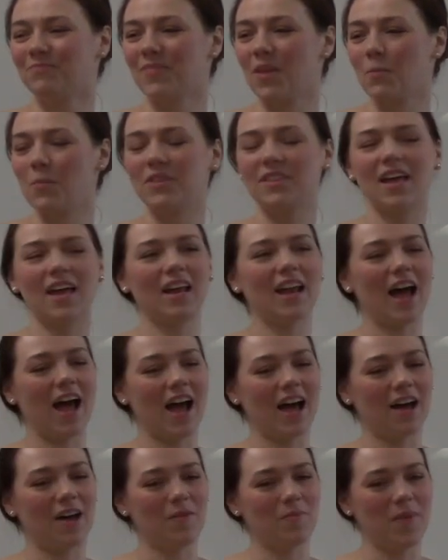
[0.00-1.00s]
But then
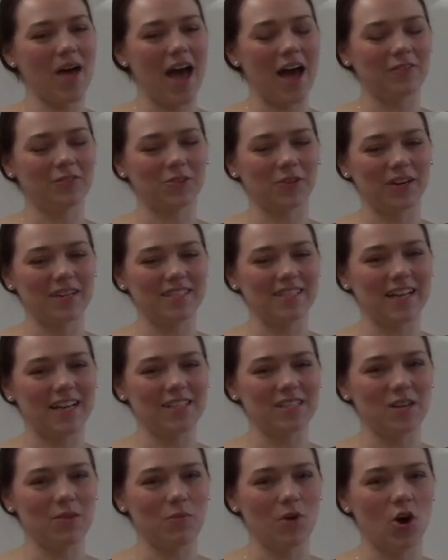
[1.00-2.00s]
after I sent
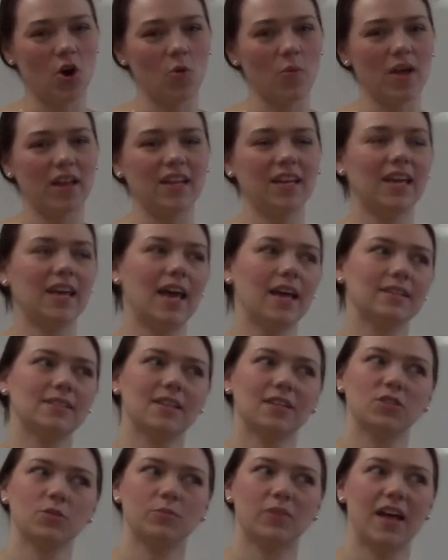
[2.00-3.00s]
him home, and he had
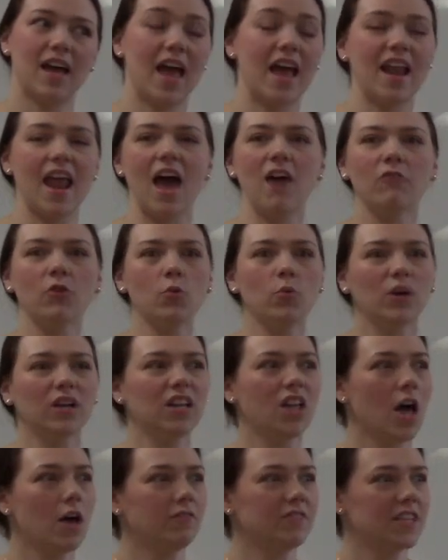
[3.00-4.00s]
such a blast. And everyone
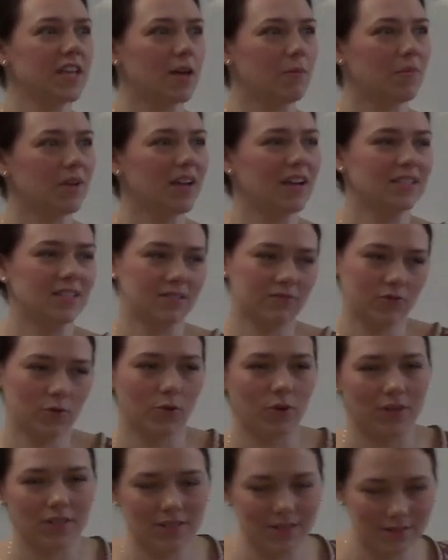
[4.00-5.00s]
loved him because, of
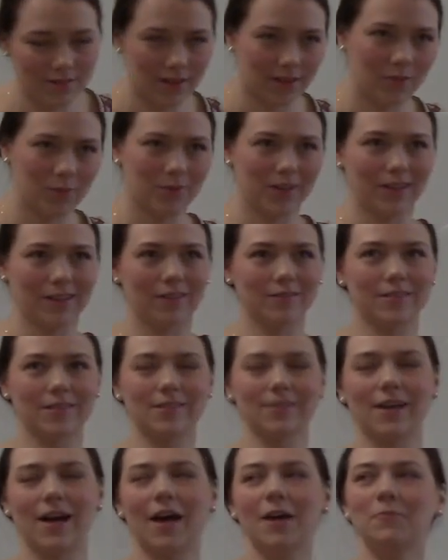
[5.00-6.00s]
course, everybody loves a
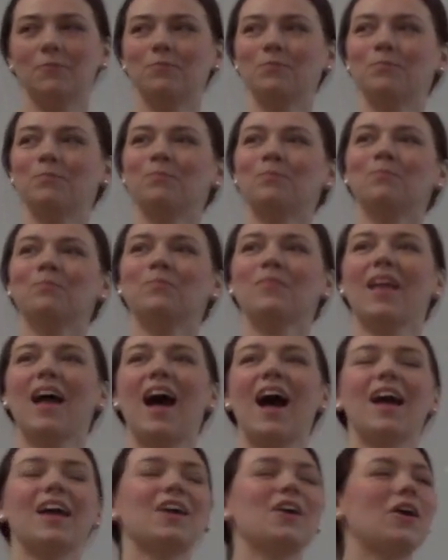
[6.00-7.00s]
Scot.
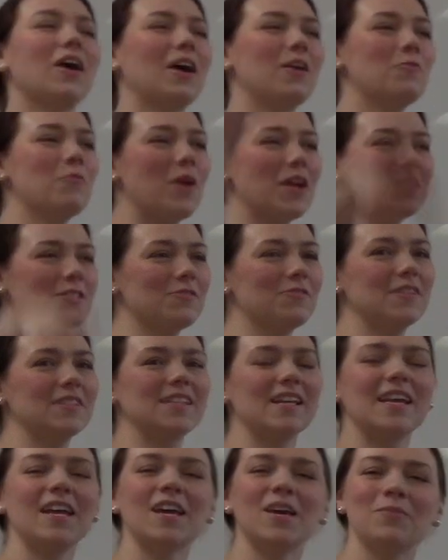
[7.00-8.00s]
I went to
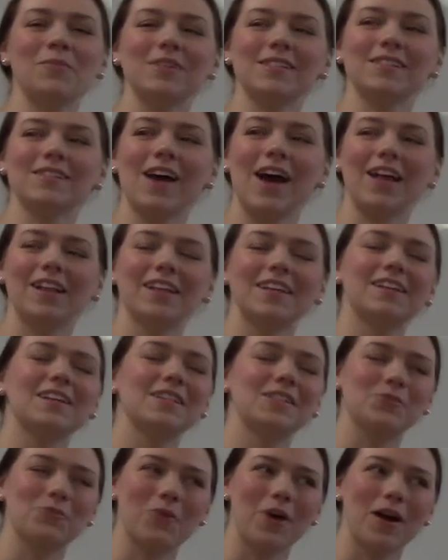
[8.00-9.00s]
visit him in Scotland
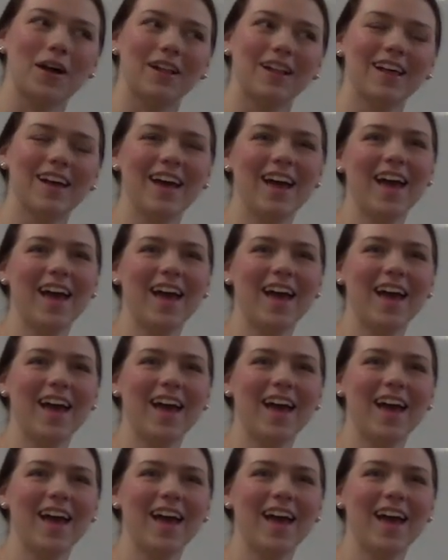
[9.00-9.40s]
as well.